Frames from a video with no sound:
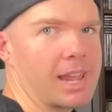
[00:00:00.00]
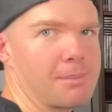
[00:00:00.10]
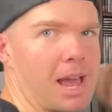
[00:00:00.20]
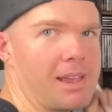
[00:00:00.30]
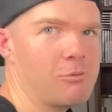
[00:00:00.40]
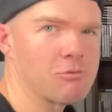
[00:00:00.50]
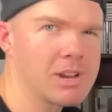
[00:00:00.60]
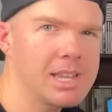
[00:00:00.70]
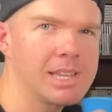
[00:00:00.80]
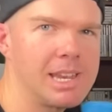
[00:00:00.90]
on eBay,
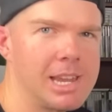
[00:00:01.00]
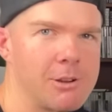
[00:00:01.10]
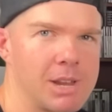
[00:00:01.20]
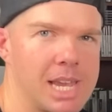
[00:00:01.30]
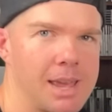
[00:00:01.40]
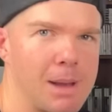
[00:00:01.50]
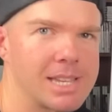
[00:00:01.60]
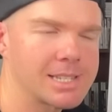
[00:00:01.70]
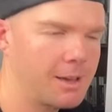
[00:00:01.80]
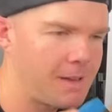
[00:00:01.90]
really nitty gritty
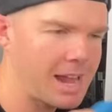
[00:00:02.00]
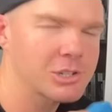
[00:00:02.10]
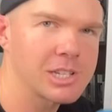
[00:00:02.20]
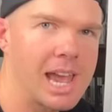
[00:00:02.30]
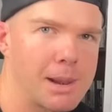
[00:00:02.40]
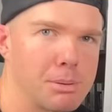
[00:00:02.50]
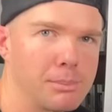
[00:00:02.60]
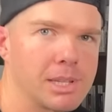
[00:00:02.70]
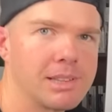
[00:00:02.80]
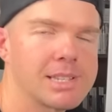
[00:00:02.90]
eBay stuff, actually how to
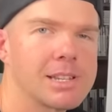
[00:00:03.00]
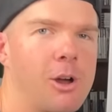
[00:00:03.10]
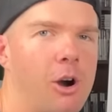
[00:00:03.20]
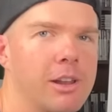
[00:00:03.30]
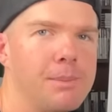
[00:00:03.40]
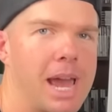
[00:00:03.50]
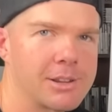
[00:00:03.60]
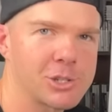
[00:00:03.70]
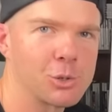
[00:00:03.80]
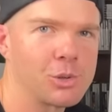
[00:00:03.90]
properly list an item,
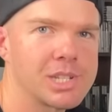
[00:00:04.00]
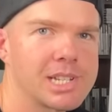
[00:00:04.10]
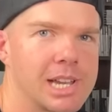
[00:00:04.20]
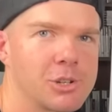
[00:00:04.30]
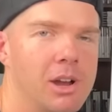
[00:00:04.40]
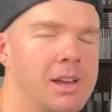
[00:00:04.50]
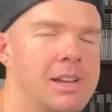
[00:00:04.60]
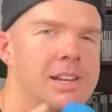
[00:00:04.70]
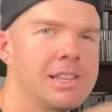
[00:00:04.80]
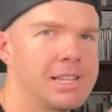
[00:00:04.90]
how to source, etc.
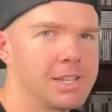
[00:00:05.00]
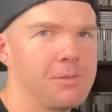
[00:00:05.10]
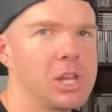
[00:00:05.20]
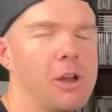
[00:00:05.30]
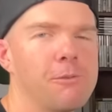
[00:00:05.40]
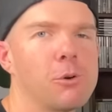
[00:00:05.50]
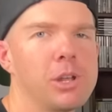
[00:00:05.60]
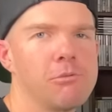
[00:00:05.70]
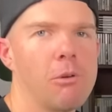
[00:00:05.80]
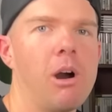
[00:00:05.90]
There's a video
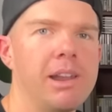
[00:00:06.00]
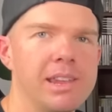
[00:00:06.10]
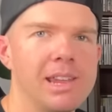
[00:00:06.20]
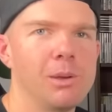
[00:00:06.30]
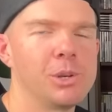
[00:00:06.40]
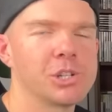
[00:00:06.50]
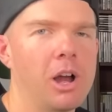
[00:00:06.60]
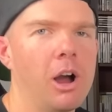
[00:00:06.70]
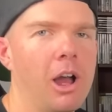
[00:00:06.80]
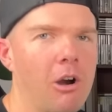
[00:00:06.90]
for you right here, which
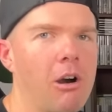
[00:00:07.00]
I